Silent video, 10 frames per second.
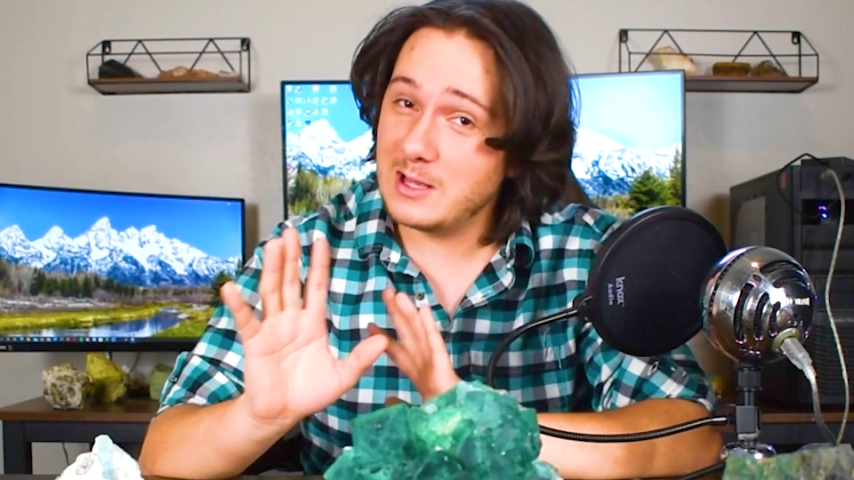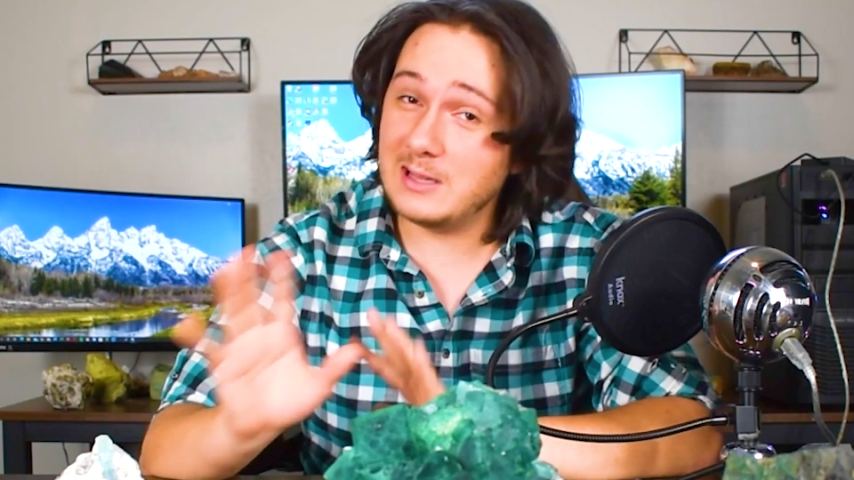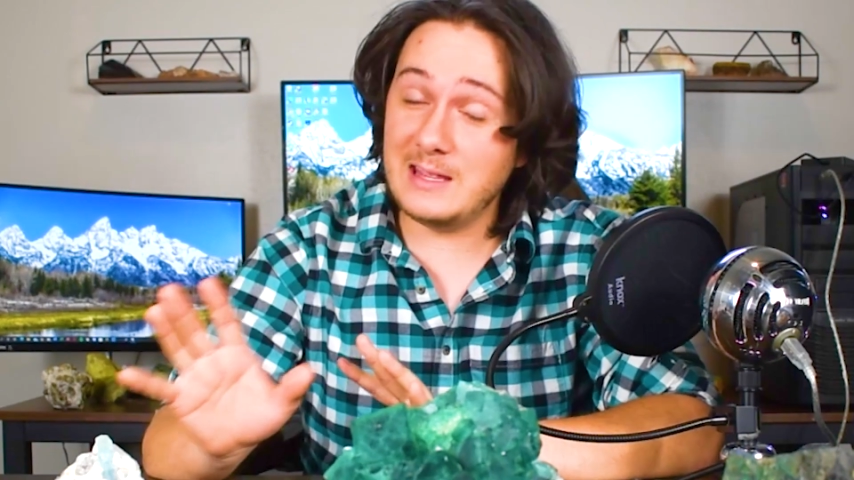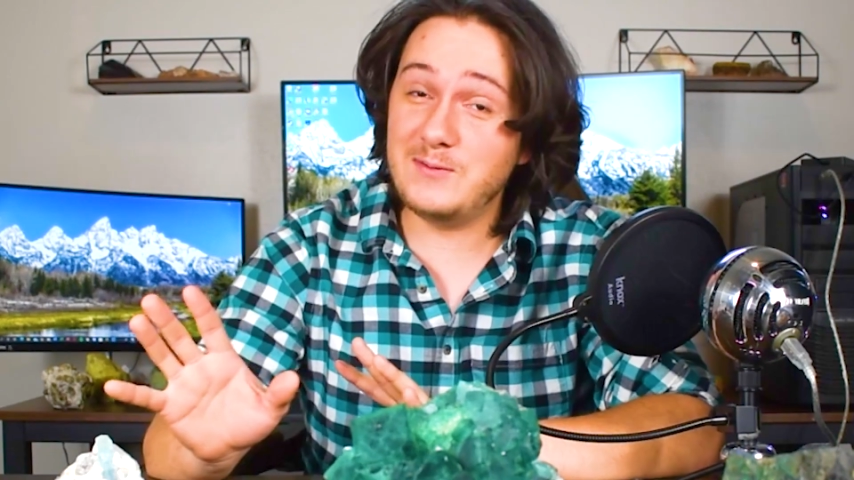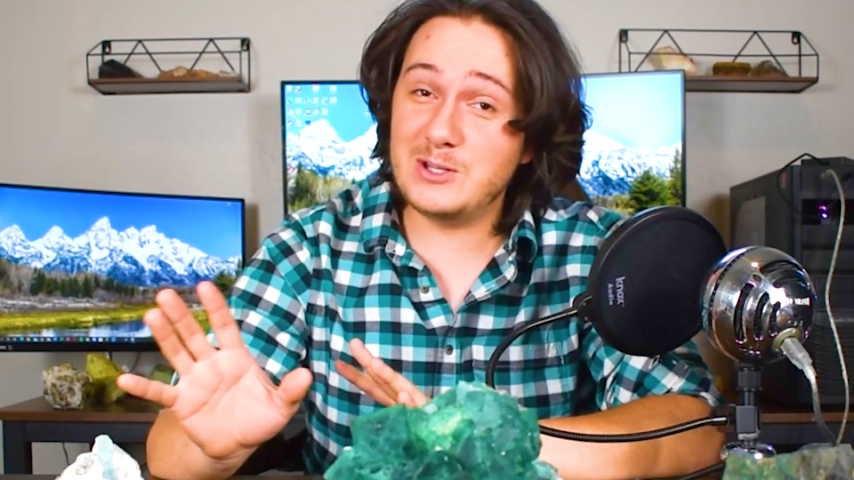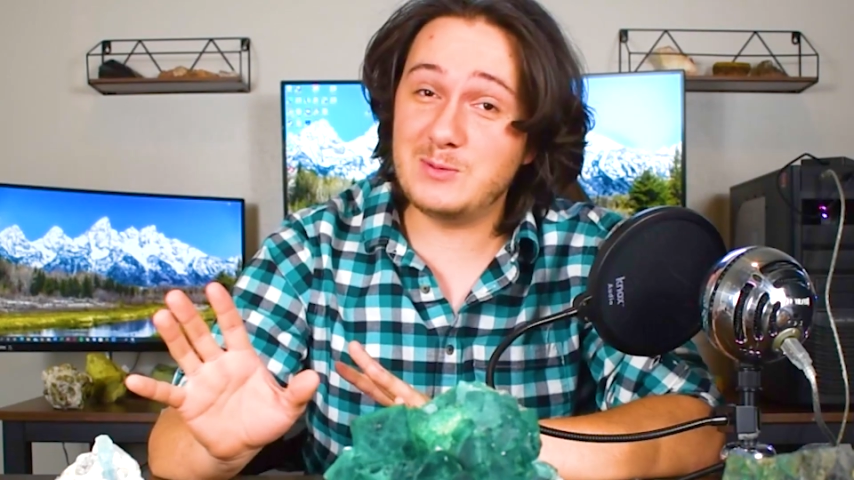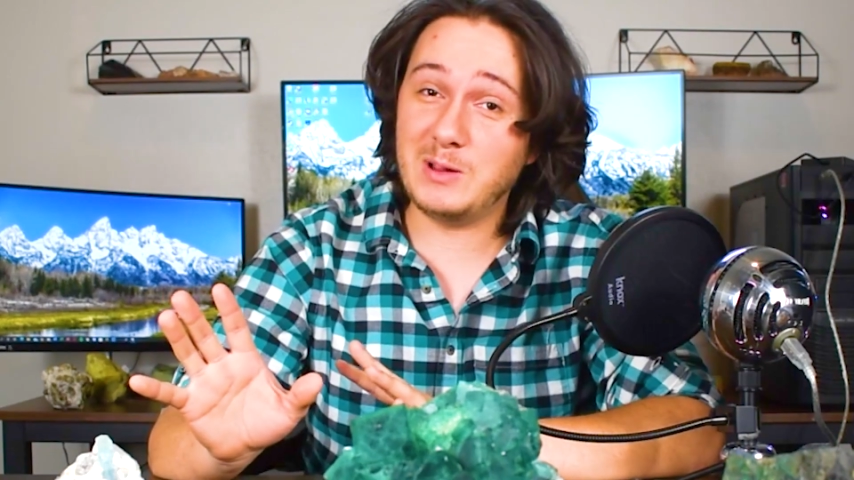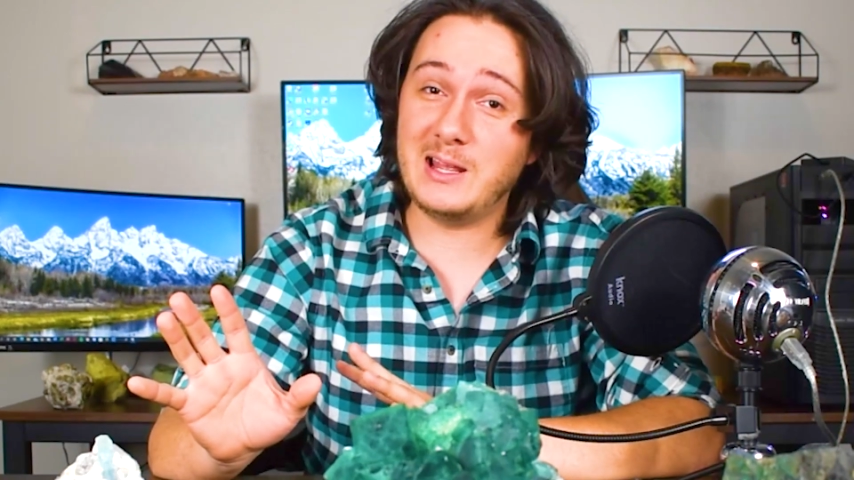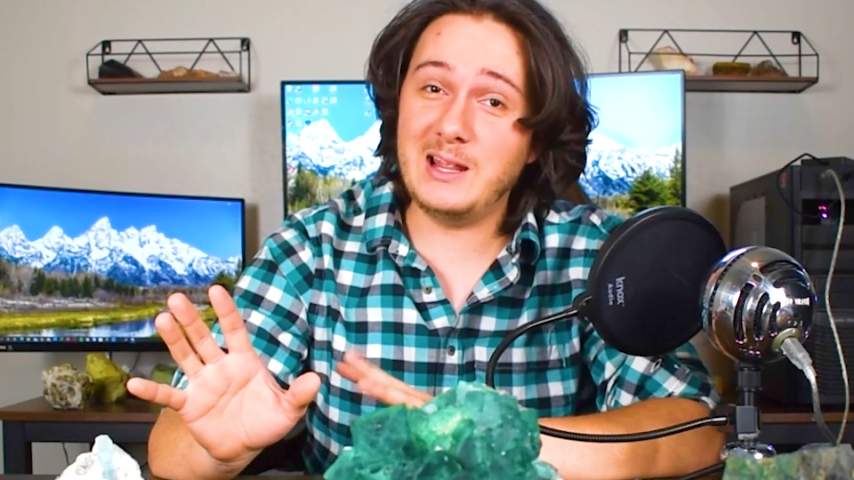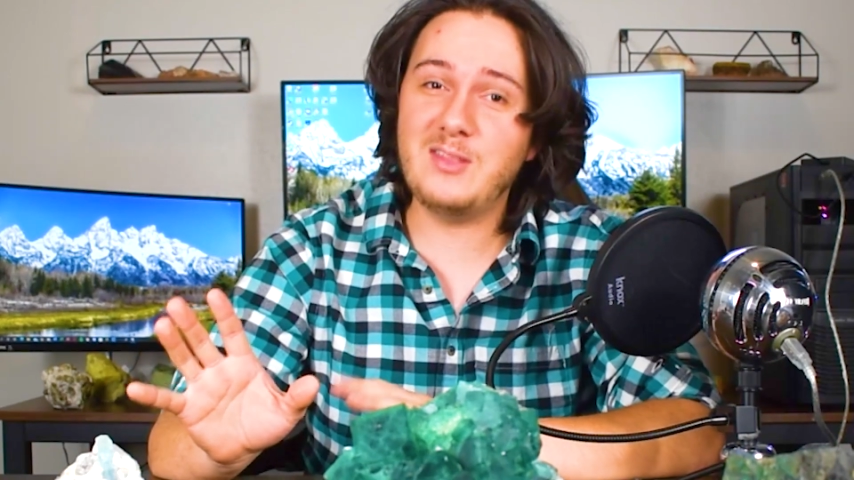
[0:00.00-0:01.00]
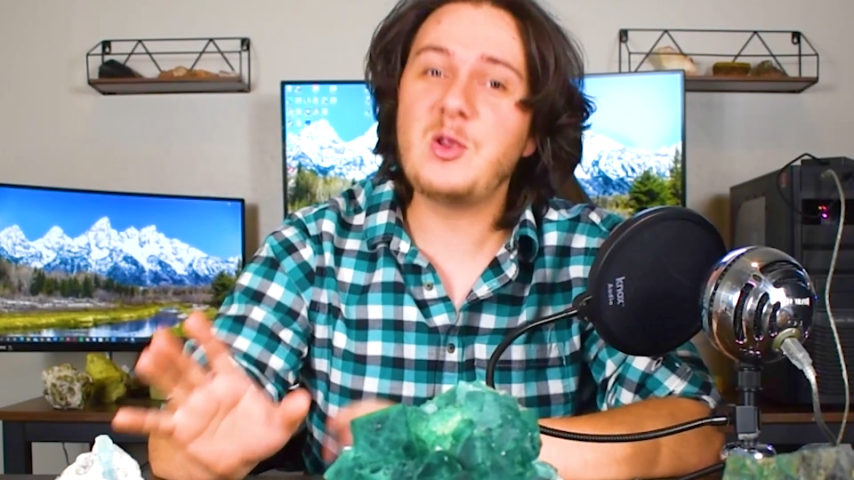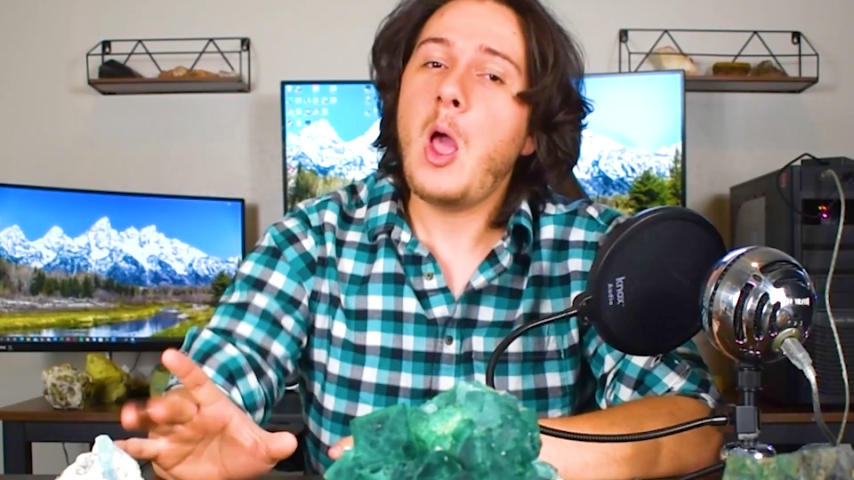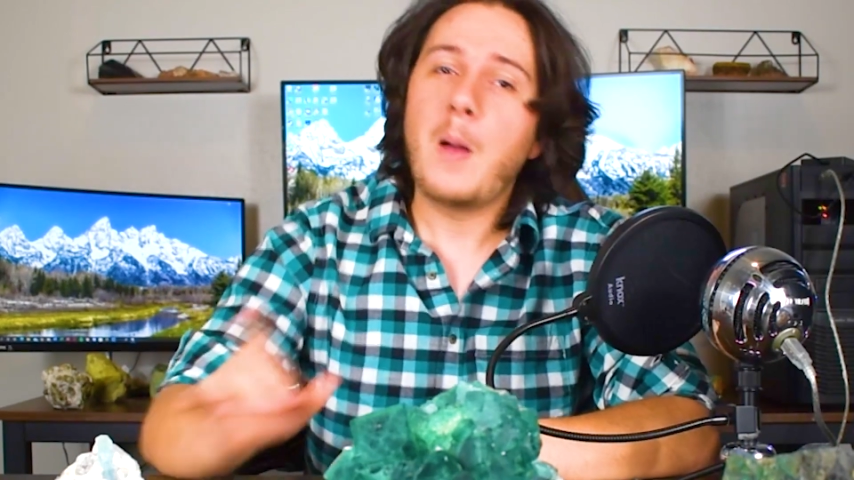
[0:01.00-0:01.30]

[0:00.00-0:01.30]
cleavage planes,